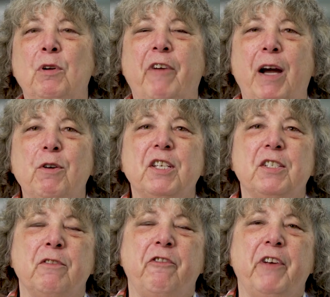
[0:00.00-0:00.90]
when
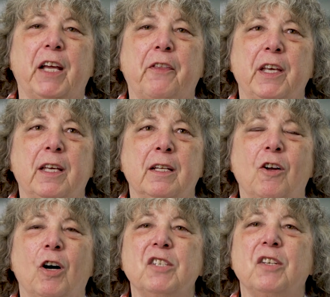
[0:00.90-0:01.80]
viruses infect, they can
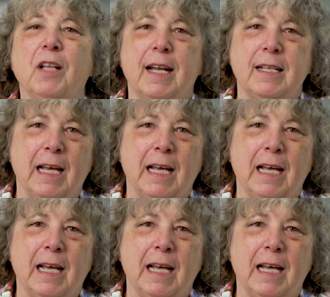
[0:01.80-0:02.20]
cause a lot of